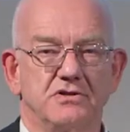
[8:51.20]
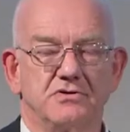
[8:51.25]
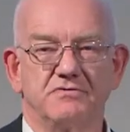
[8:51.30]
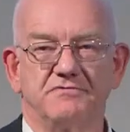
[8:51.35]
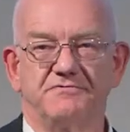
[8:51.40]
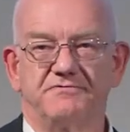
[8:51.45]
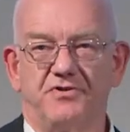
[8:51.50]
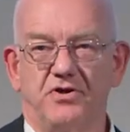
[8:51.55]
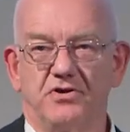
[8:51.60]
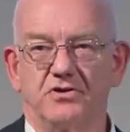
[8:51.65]

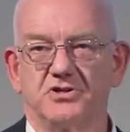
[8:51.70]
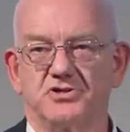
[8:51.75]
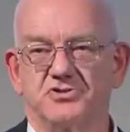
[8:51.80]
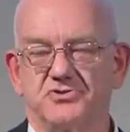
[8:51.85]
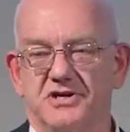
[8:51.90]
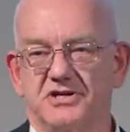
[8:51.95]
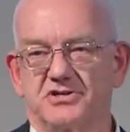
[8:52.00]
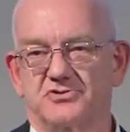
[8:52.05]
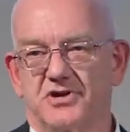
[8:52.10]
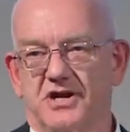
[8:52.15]
through
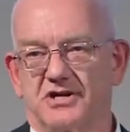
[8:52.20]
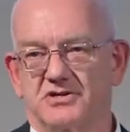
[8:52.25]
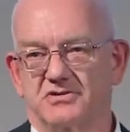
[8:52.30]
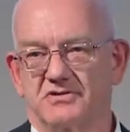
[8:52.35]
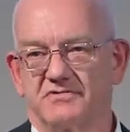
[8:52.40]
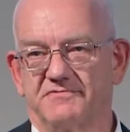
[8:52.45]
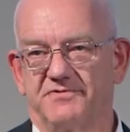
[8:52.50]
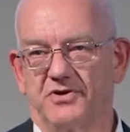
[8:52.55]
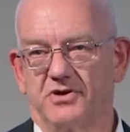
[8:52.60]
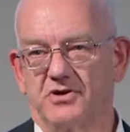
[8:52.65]
voluntary
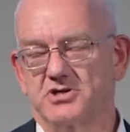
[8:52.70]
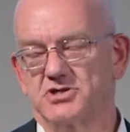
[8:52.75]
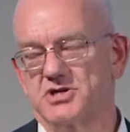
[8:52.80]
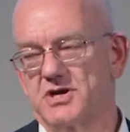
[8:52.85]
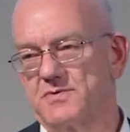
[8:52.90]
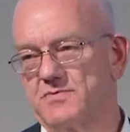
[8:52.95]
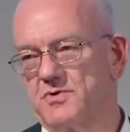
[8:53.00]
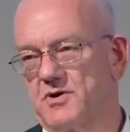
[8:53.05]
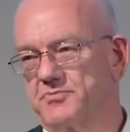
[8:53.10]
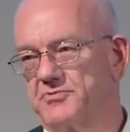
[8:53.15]
interaction,
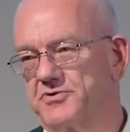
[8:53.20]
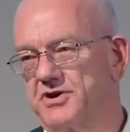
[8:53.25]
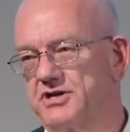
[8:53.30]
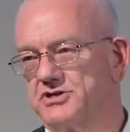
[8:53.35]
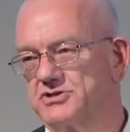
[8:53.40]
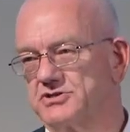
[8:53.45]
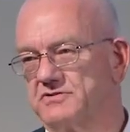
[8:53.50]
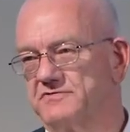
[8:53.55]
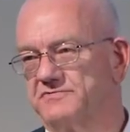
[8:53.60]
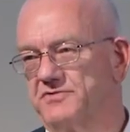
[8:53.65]
voluntary
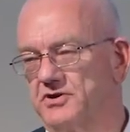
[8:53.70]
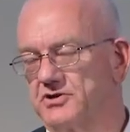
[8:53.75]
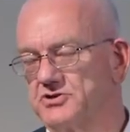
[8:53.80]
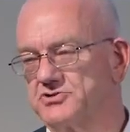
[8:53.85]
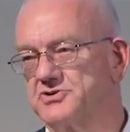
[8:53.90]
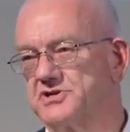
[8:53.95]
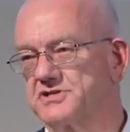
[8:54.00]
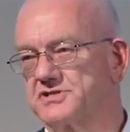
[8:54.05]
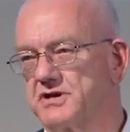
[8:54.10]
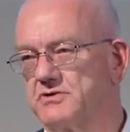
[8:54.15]
cooperation,
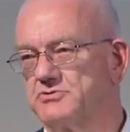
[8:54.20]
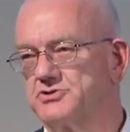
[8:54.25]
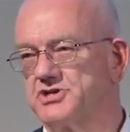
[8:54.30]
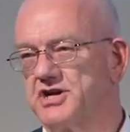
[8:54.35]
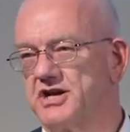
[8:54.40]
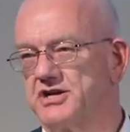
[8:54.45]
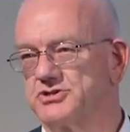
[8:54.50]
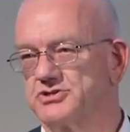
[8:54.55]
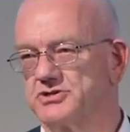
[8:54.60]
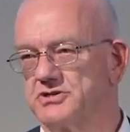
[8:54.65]
voluntary
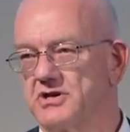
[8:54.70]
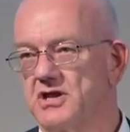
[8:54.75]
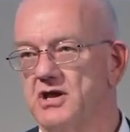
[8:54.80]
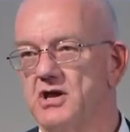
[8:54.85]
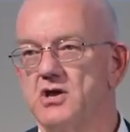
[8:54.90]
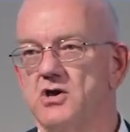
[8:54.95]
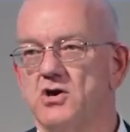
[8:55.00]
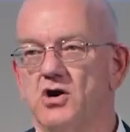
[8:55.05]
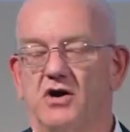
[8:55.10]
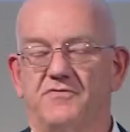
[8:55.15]
association
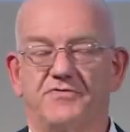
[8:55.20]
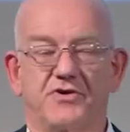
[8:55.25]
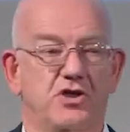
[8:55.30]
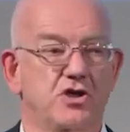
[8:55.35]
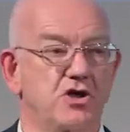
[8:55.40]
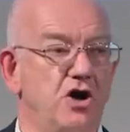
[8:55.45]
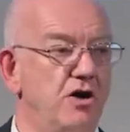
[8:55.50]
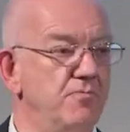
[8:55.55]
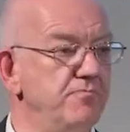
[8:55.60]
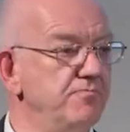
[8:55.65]
of a
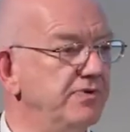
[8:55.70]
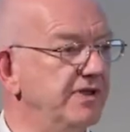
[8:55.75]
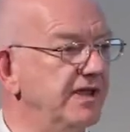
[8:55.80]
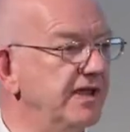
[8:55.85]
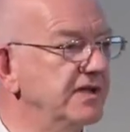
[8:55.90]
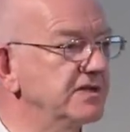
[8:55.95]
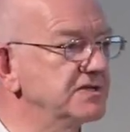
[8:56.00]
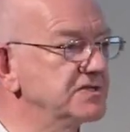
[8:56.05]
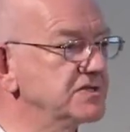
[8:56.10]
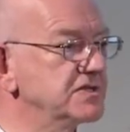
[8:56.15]

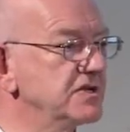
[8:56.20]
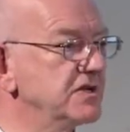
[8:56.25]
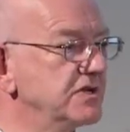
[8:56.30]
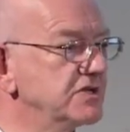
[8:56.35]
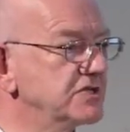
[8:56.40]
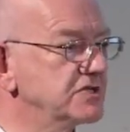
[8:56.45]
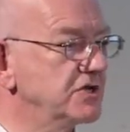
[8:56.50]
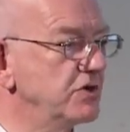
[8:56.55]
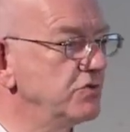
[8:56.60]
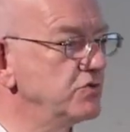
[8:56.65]
complex
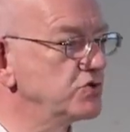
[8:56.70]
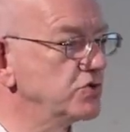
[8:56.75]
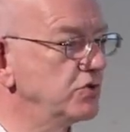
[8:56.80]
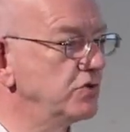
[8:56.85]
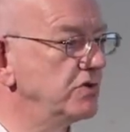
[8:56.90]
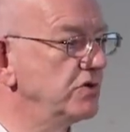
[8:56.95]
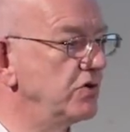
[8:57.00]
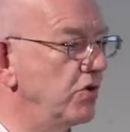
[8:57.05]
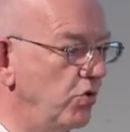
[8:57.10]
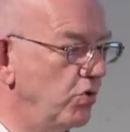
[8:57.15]

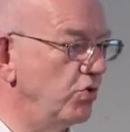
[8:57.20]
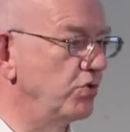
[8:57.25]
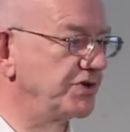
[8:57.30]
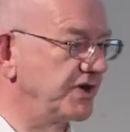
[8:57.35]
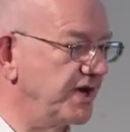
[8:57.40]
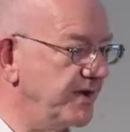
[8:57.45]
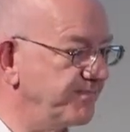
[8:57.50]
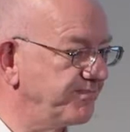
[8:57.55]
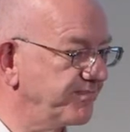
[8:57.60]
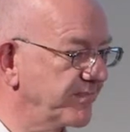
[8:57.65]
social
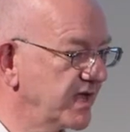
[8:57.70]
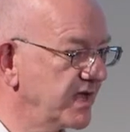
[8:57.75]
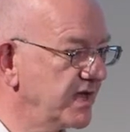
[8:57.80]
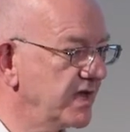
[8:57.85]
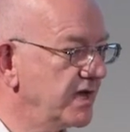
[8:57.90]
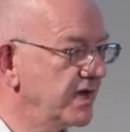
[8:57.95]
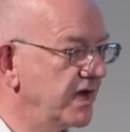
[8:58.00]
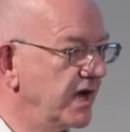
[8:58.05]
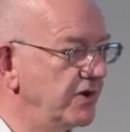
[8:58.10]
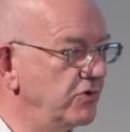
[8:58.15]
order,
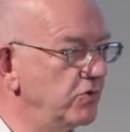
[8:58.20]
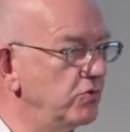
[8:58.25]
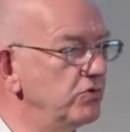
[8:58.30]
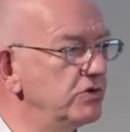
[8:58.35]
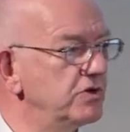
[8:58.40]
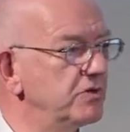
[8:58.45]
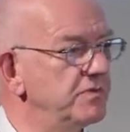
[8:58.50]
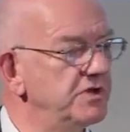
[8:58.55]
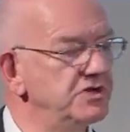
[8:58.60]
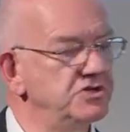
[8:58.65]
an
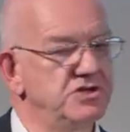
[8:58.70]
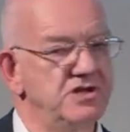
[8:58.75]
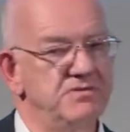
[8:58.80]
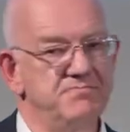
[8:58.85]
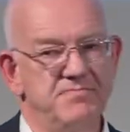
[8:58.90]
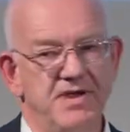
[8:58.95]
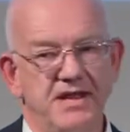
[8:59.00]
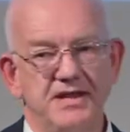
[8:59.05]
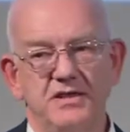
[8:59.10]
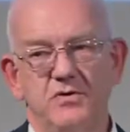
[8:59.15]
order which
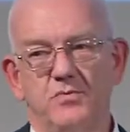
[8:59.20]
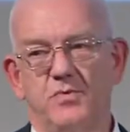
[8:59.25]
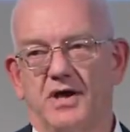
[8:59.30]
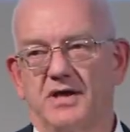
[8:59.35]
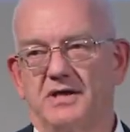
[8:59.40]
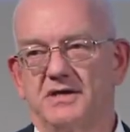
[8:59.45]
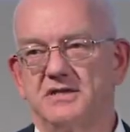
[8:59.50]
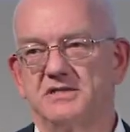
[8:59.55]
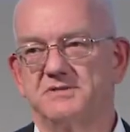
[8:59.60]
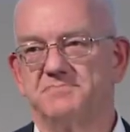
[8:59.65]
in many
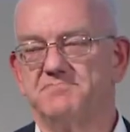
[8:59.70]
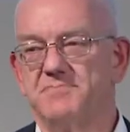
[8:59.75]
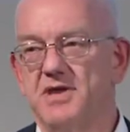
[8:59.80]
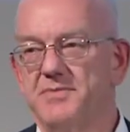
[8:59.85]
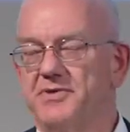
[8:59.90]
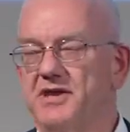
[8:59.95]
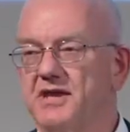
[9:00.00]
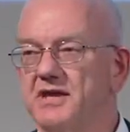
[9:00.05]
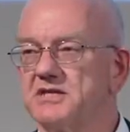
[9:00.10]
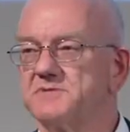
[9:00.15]
ways
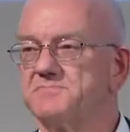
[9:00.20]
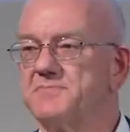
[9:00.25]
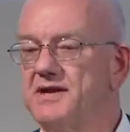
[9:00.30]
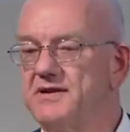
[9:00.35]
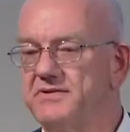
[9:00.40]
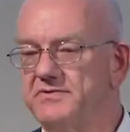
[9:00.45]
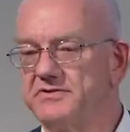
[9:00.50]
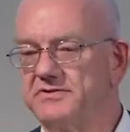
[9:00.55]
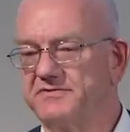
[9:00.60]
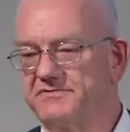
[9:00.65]
mimics
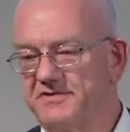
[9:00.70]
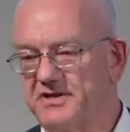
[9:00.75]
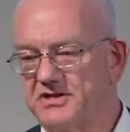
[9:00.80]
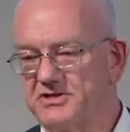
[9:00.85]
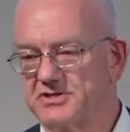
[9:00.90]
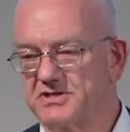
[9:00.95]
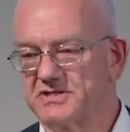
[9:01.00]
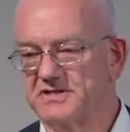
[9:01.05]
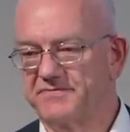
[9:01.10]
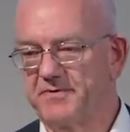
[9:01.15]
many of the
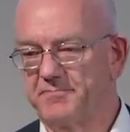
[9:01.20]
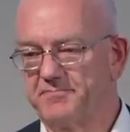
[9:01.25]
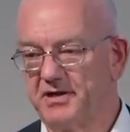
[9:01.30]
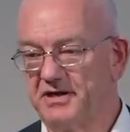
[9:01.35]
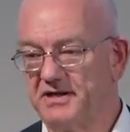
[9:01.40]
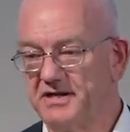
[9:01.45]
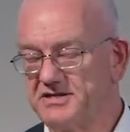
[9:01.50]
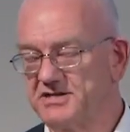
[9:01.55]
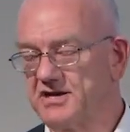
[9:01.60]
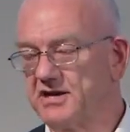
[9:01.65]
features of a
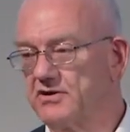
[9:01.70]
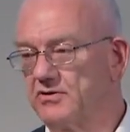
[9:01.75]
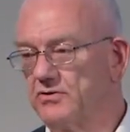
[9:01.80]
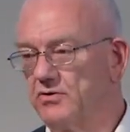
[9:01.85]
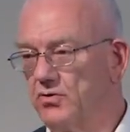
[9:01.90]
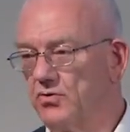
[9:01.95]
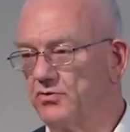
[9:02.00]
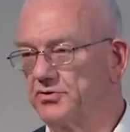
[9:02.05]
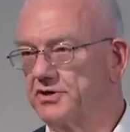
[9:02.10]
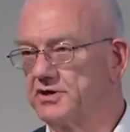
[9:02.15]
political
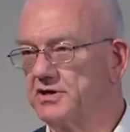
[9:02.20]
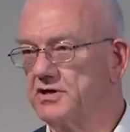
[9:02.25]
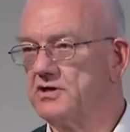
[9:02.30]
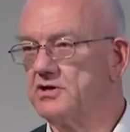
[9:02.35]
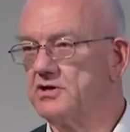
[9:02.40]
order